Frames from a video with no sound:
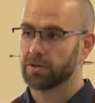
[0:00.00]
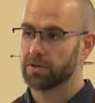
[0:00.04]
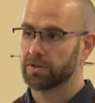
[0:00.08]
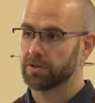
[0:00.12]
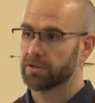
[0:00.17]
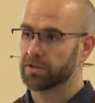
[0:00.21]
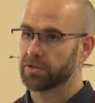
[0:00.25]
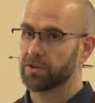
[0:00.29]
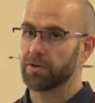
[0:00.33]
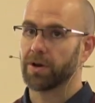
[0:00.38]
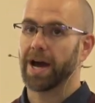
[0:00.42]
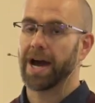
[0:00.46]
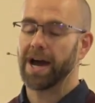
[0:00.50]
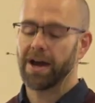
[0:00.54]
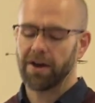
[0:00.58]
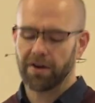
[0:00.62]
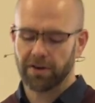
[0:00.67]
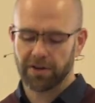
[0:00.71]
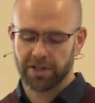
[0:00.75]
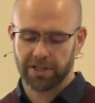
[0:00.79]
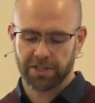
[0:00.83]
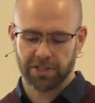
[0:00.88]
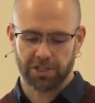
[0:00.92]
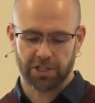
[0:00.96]
So
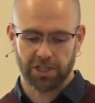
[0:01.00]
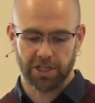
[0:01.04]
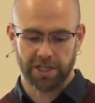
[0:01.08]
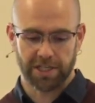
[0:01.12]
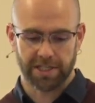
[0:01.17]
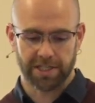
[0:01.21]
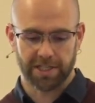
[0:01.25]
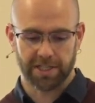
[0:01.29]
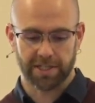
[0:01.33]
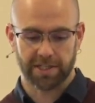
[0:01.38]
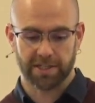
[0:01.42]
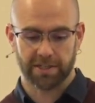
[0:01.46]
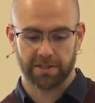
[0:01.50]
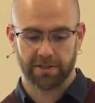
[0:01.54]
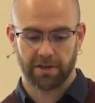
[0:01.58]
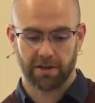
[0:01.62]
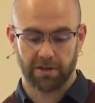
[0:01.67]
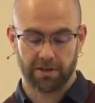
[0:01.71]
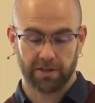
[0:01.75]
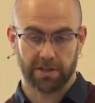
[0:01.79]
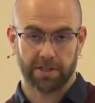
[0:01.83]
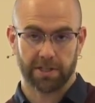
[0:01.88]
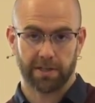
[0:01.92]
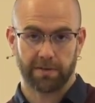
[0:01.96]
how does Jesus
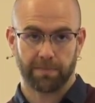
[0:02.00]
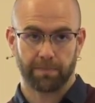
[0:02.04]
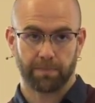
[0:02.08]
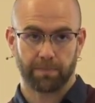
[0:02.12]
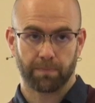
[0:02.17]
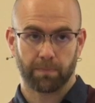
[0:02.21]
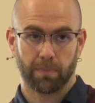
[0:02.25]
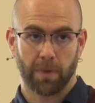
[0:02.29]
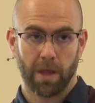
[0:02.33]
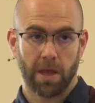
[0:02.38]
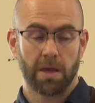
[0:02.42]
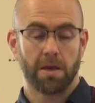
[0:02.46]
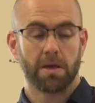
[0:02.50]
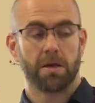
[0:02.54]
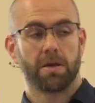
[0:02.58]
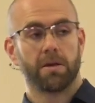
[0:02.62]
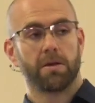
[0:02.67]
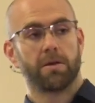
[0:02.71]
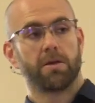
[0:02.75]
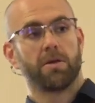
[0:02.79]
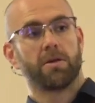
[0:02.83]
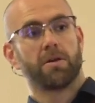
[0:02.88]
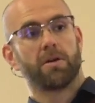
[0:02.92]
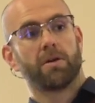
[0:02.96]
answer?
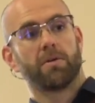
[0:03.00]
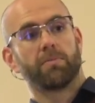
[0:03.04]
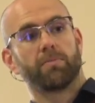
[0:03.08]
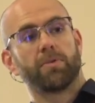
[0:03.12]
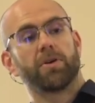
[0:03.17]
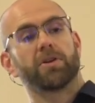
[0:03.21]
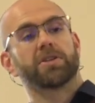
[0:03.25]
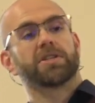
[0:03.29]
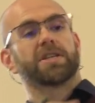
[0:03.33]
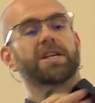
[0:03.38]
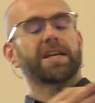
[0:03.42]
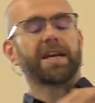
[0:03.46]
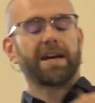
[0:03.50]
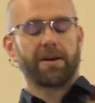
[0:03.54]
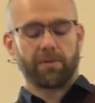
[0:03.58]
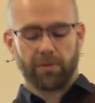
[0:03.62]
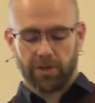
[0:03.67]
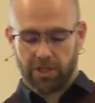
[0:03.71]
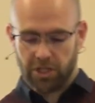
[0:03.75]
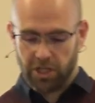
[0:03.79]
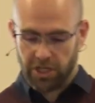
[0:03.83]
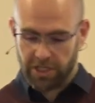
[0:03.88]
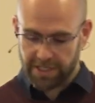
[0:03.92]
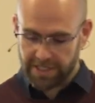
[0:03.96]
Personally, I
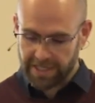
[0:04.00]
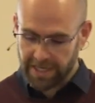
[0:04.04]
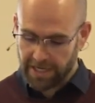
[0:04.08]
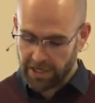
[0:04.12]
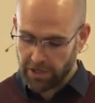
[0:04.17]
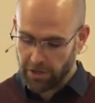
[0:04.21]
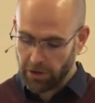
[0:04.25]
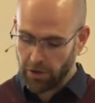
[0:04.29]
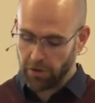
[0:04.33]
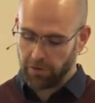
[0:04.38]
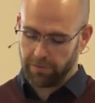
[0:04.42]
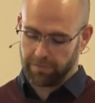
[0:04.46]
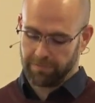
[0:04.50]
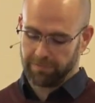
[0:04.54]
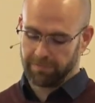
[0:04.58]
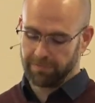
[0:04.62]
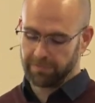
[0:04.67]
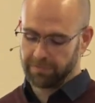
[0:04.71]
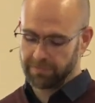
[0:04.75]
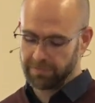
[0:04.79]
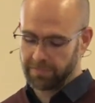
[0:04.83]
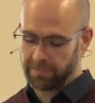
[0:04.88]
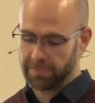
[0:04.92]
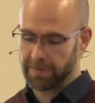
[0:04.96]
wish he'd said no.
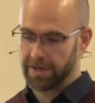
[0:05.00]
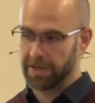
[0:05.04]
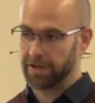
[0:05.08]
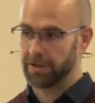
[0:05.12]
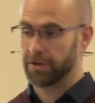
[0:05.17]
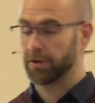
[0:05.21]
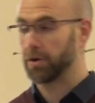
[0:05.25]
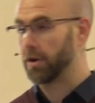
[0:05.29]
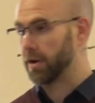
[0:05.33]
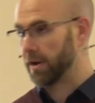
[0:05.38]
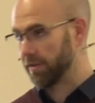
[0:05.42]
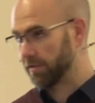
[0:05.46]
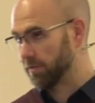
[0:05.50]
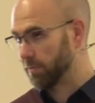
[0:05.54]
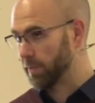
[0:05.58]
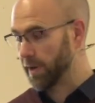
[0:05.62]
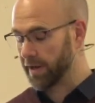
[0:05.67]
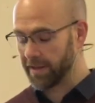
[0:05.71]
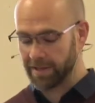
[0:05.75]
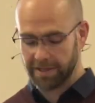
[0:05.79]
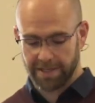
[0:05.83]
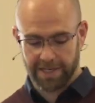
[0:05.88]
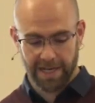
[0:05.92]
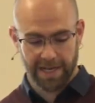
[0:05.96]
You don't have to
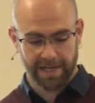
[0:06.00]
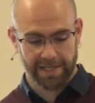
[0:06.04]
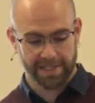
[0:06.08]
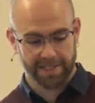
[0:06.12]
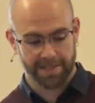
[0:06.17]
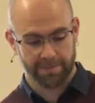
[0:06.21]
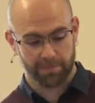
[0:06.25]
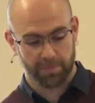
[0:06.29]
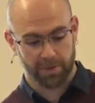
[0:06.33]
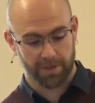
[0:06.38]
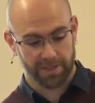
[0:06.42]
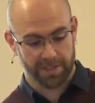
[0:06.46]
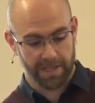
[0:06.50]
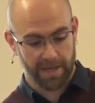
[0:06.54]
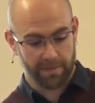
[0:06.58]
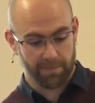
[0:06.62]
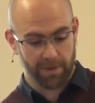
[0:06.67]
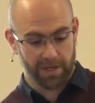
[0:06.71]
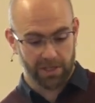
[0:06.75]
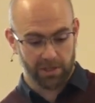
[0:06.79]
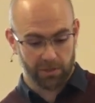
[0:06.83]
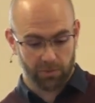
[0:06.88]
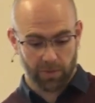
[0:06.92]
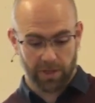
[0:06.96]
pay the tax, because that
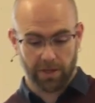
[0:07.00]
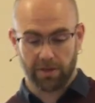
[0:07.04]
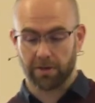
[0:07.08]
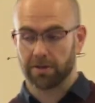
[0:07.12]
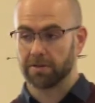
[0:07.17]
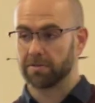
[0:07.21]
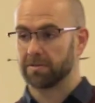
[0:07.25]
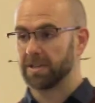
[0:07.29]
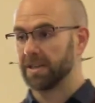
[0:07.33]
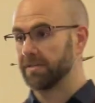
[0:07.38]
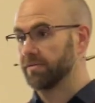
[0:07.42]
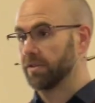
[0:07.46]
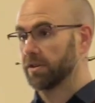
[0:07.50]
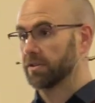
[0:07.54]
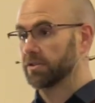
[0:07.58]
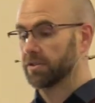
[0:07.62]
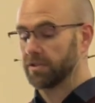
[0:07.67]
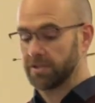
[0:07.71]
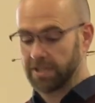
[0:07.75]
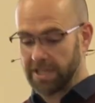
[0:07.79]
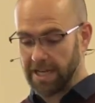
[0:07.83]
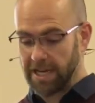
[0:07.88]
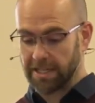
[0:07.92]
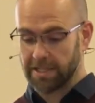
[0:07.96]
means we could default
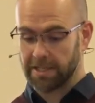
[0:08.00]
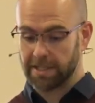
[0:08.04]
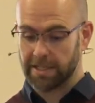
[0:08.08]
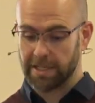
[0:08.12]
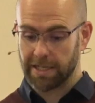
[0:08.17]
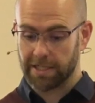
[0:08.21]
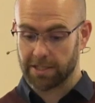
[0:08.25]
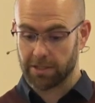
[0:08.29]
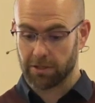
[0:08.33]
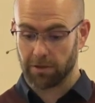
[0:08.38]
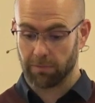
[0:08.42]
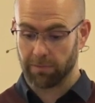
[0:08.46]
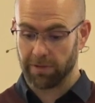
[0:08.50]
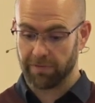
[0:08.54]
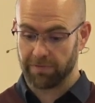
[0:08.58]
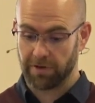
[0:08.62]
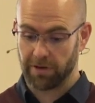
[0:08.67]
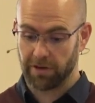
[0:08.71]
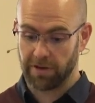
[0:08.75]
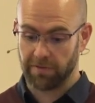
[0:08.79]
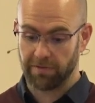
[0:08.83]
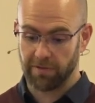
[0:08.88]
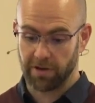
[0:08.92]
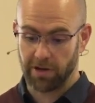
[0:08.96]
on taxes and still be
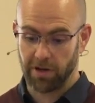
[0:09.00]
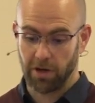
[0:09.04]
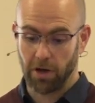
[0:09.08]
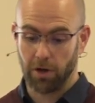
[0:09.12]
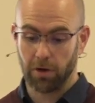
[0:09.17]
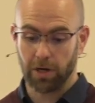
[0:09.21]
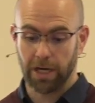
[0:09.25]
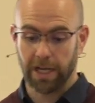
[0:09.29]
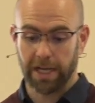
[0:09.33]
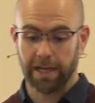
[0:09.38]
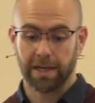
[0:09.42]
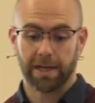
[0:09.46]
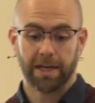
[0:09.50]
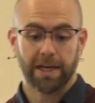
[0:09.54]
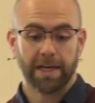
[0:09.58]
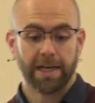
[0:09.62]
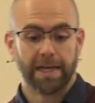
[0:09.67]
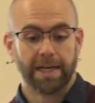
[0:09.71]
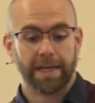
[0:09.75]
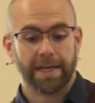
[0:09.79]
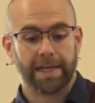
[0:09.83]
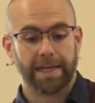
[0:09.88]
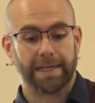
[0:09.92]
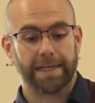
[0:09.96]
very, very holy.
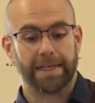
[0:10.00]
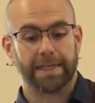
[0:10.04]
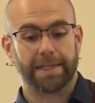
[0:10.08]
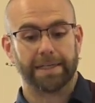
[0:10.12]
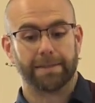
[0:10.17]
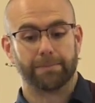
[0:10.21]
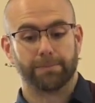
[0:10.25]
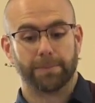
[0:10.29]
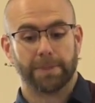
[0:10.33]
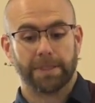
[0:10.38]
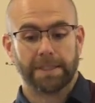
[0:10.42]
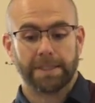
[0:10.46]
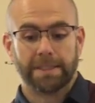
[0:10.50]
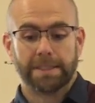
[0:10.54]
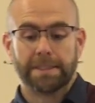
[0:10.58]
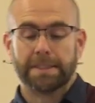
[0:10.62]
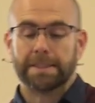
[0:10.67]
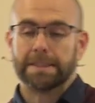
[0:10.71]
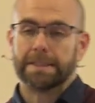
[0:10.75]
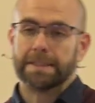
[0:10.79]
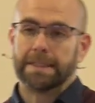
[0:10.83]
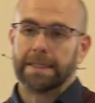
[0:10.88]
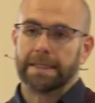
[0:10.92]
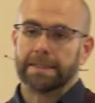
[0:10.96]

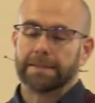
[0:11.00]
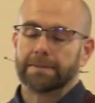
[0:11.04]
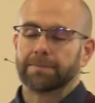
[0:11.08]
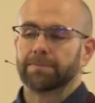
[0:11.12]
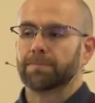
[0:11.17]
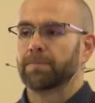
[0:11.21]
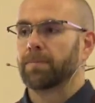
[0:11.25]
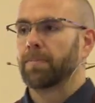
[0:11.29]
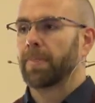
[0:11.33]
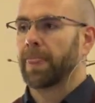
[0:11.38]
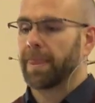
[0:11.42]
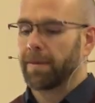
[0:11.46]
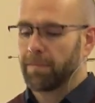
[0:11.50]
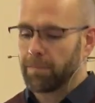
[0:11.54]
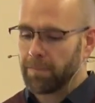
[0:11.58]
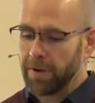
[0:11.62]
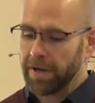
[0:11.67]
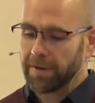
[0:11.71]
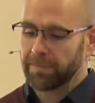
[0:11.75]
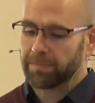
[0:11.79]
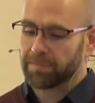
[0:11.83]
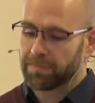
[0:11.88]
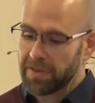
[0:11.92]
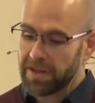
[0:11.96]

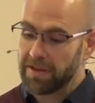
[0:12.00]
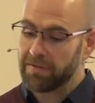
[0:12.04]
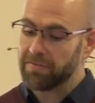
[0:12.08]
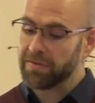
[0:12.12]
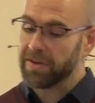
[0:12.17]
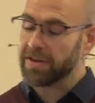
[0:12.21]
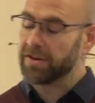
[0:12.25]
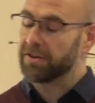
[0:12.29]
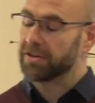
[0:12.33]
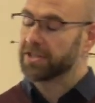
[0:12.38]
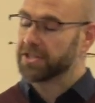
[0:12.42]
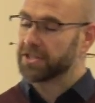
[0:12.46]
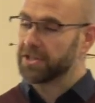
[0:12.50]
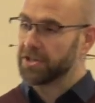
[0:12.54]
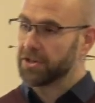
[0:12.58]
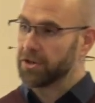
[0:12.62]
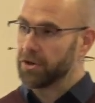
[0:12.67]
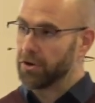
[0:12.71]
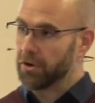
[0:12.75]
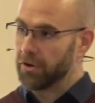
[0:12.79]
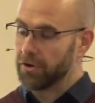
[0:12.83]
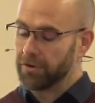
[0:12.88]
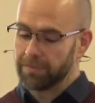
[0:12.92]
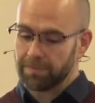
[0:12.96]
But if he'd answered
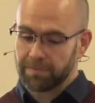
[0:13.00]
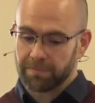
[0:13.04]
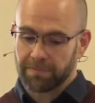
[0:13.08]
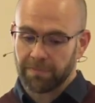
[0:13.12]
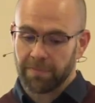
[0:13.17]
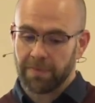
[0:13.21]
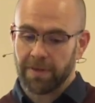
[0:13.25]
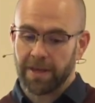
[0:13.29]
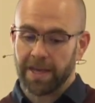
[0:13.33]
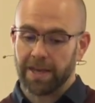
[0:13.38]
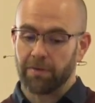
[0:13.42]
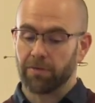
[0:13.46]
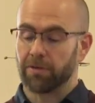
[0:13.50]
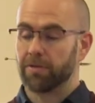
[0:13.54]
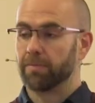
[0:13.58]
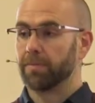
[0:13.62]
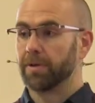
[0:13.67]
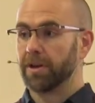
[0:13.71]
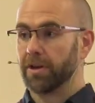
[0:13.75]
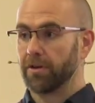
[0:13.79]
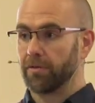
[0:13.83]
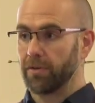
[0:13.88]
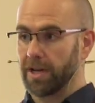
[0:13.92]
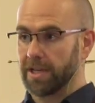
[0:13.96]
no, he would have
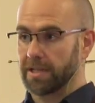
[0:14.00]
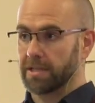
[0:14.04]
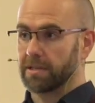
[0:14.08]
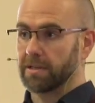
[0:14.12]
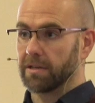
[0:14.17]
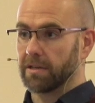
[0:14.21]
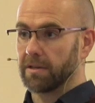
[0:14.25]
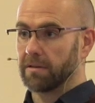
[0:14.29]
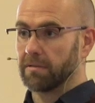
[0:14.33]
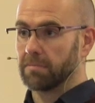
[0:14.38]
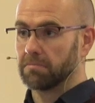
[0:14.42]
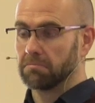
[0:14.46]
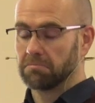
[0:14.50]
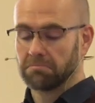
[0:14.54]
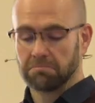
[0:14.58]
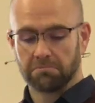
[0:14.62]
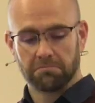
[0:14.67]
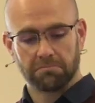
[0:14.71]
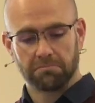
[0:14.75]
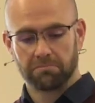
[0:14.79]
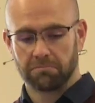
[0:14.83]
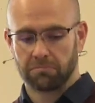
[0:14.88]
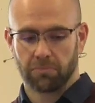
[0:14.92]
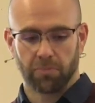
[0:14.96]
been arrested.
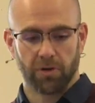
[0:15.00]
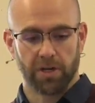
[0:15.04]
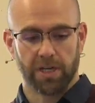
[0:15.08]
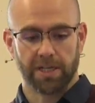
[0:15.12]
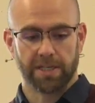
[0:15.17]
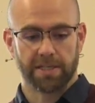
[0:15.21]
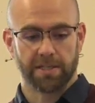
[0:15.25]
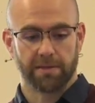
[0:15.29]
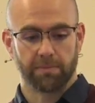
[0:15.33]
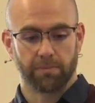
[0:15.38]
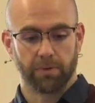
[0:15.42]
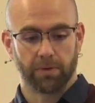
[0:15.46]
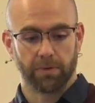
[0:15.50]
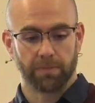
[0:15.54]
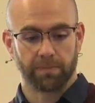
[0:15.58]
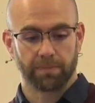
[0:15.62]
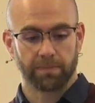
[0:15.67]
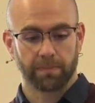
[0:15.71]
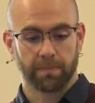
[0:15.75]
Pretty simple.